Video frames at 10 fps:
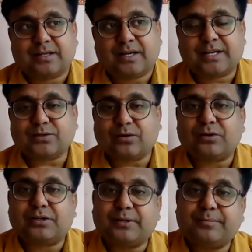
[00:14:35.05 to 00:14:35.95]
has
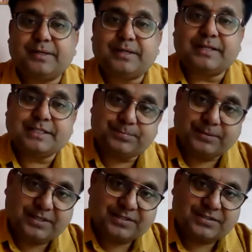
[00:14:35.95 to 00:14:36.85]
already been
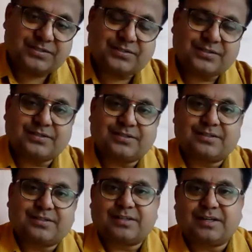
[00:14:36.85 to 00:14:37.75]
experienced
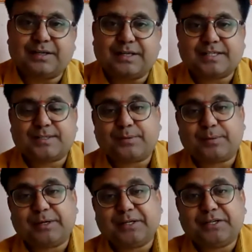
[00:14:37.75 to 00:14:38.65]
and
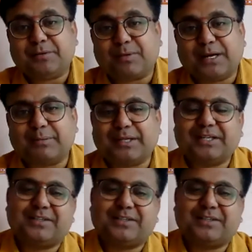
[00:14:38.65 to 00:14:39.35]
experimented by me.